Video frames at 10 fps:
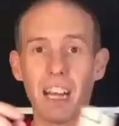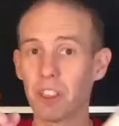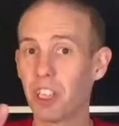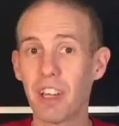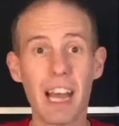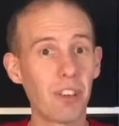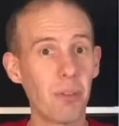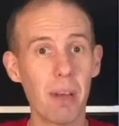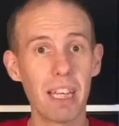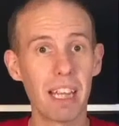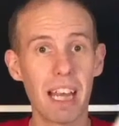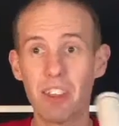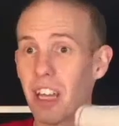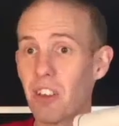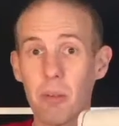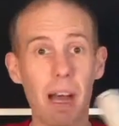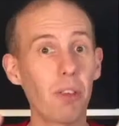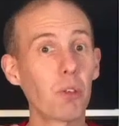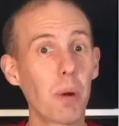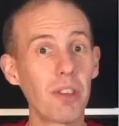show you how to make that. It takes you about
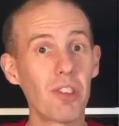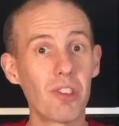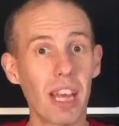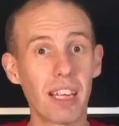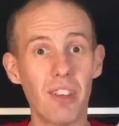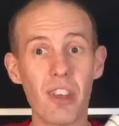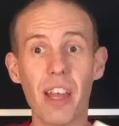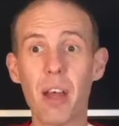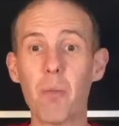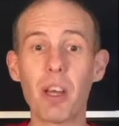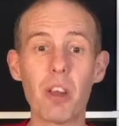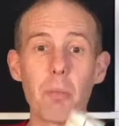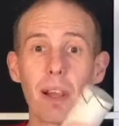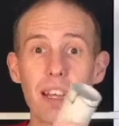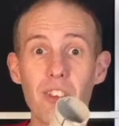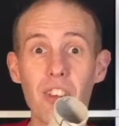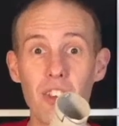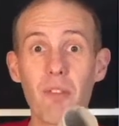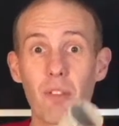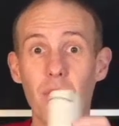20 seconds, and then when you place this
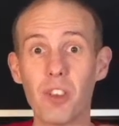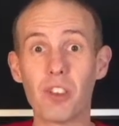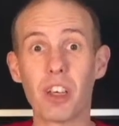in front